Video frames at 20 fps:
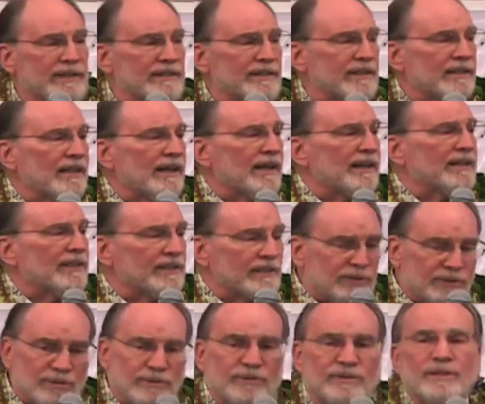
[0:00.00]
and I, in the
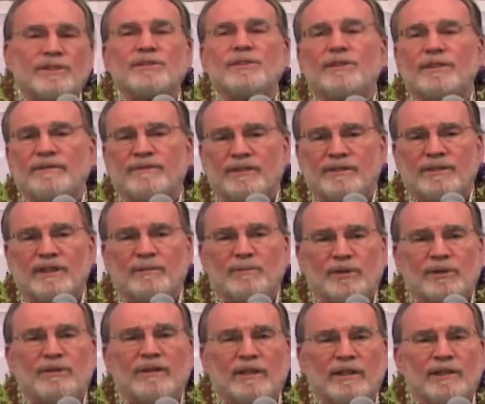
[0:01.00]
tradition of the
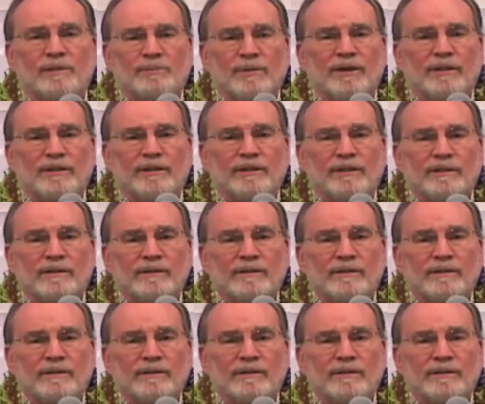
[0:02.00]
Democratic Party,